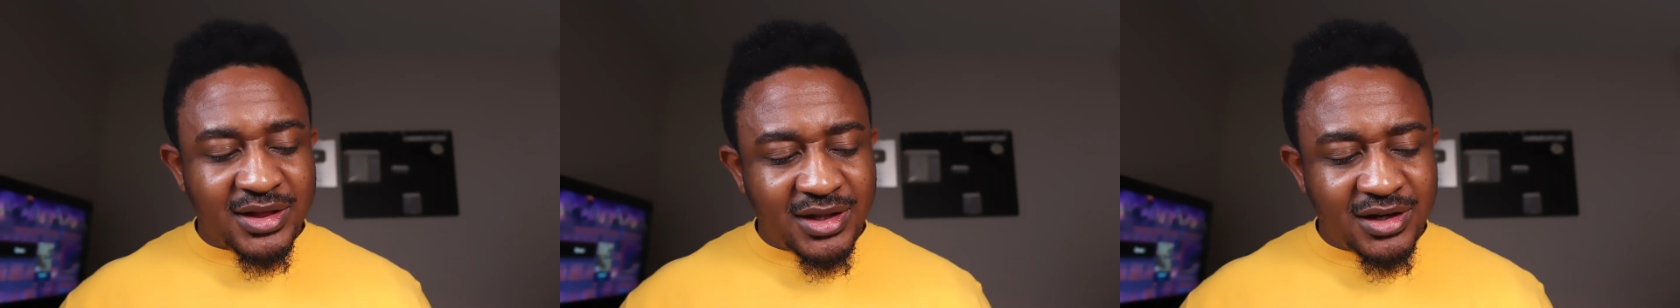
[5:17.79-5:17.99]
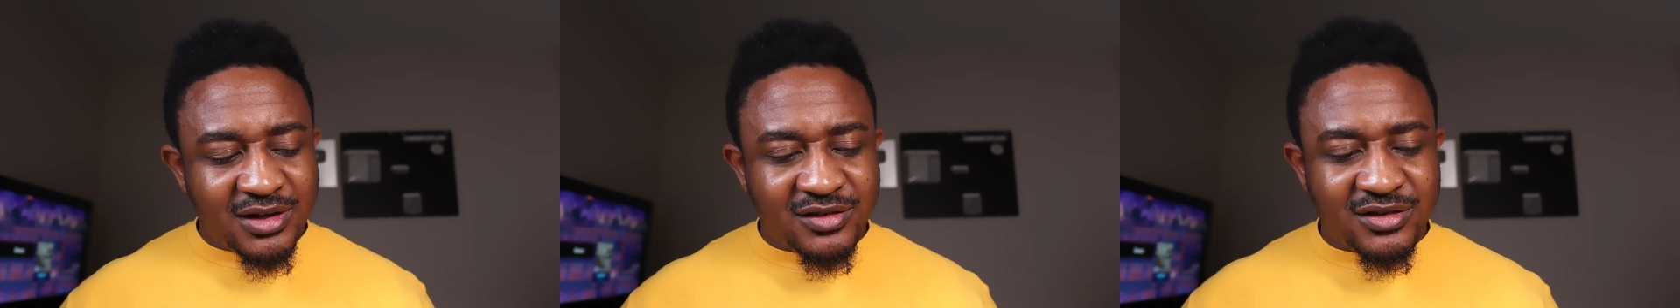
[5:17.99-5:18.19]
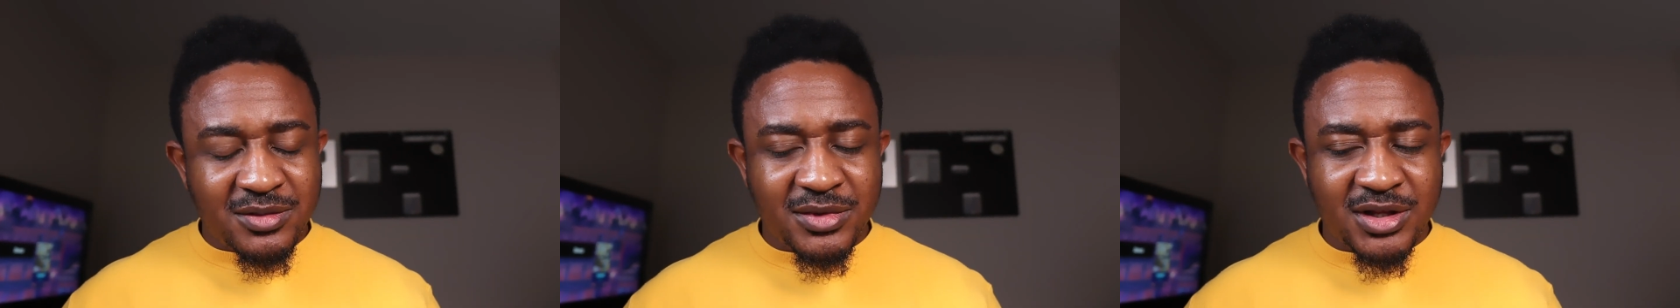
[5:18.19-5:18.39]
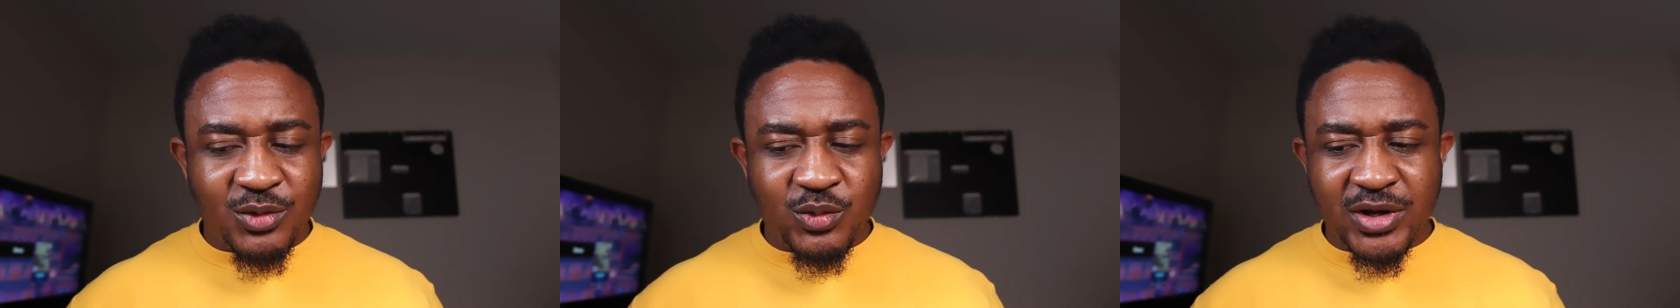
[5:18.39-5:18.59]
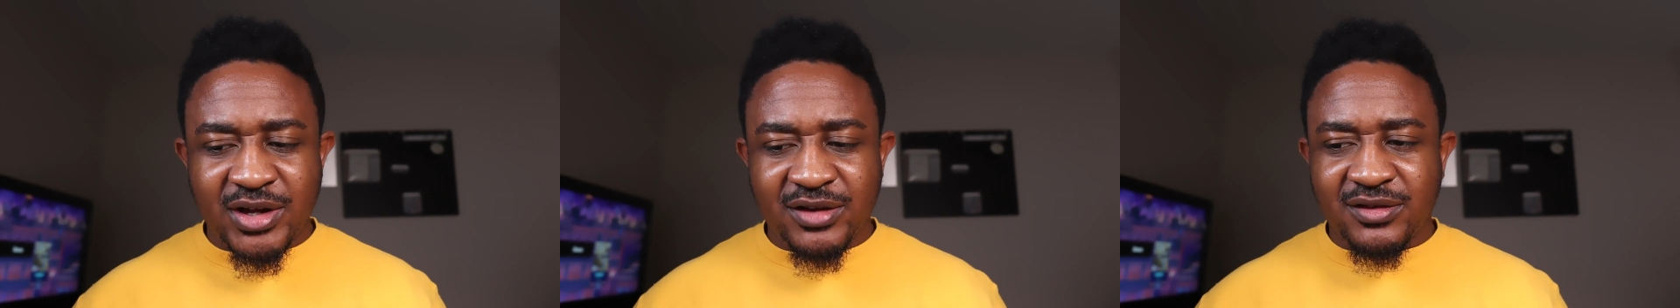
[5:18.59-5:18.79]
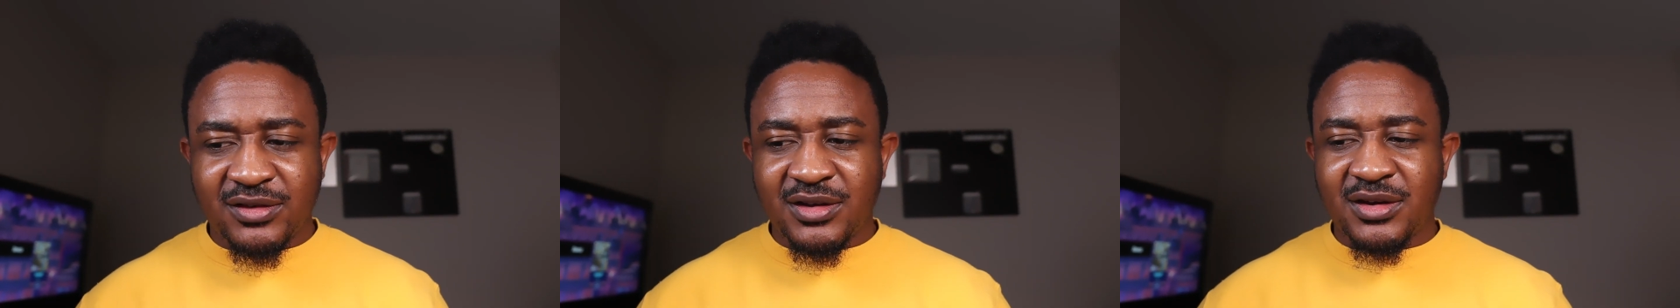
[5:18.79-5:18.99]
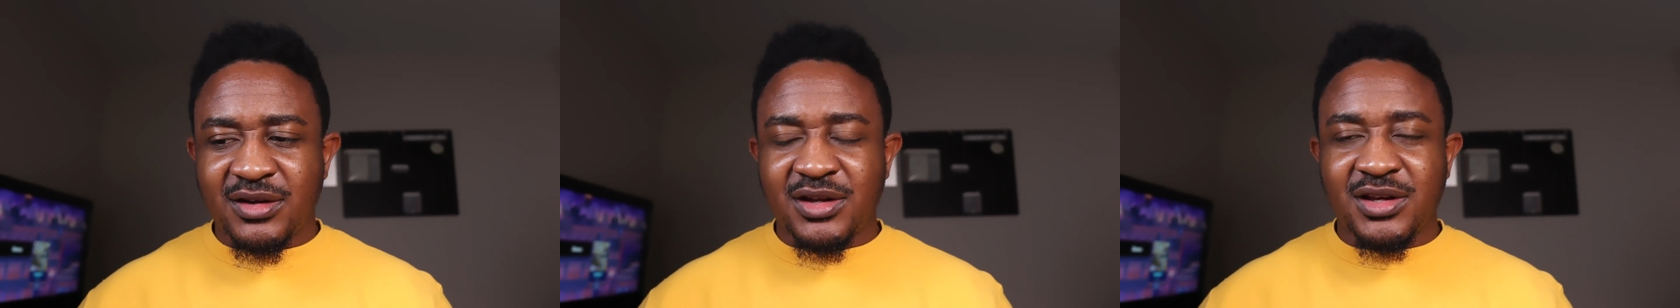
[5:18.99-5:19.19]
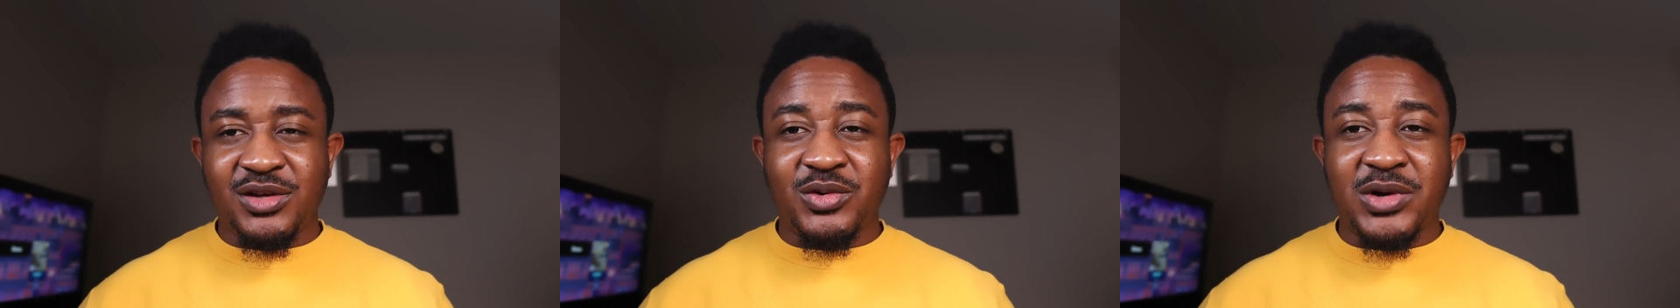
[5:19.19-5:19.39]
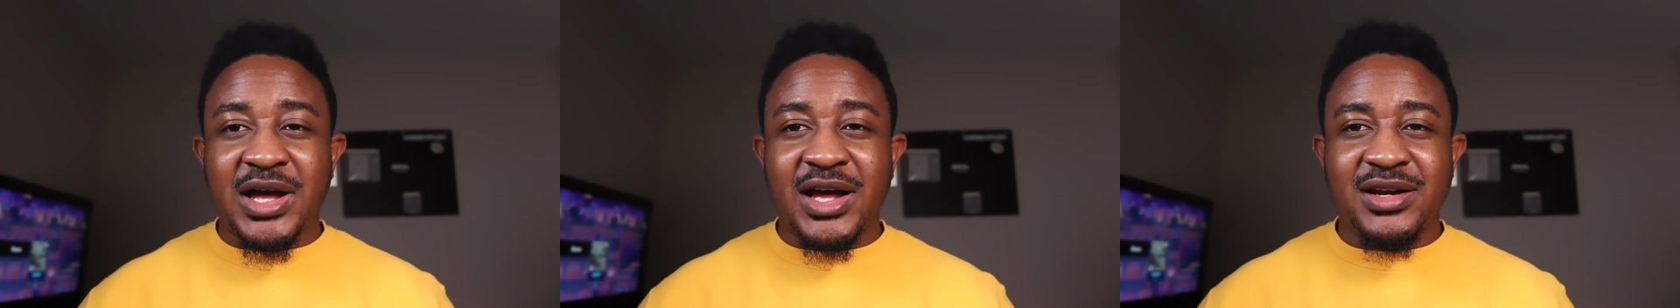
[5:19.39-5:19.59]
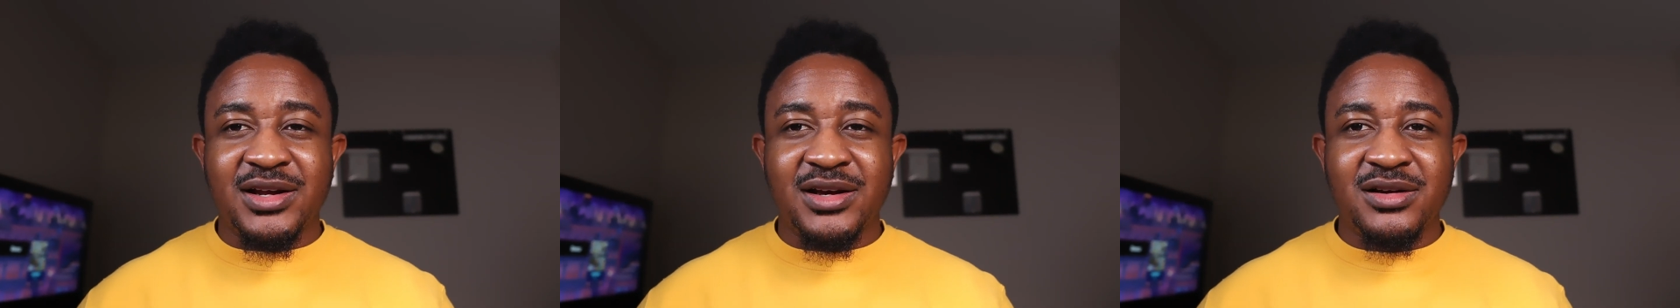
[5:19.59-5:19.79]
think there's something we had seen in
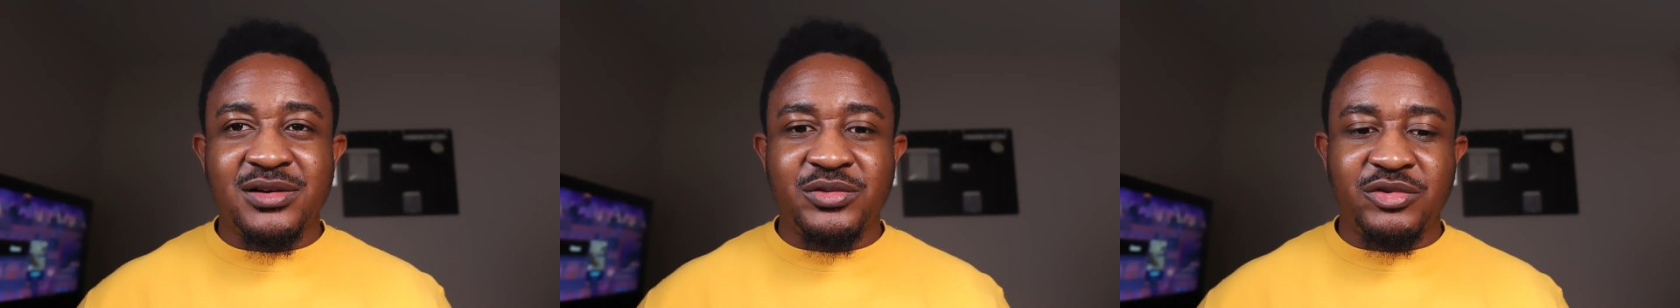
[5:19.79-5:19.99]
Uganda.